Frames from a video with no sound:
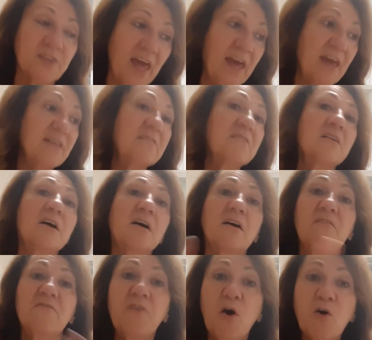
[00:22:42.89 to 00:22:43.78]
then
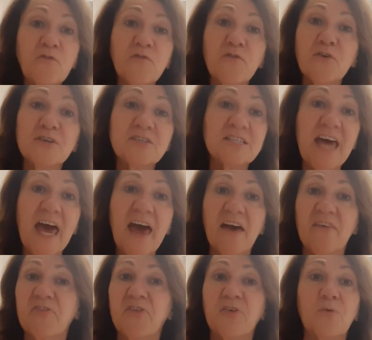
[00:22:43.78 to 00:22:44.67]
vote for
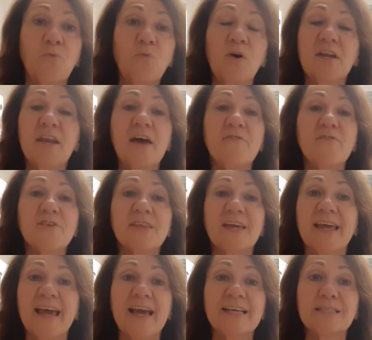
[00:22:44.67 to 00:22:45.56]
death, whatever
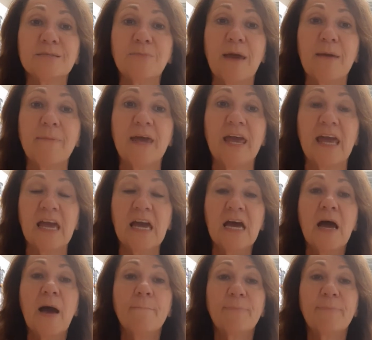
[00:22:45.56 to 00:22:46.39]
the case may be.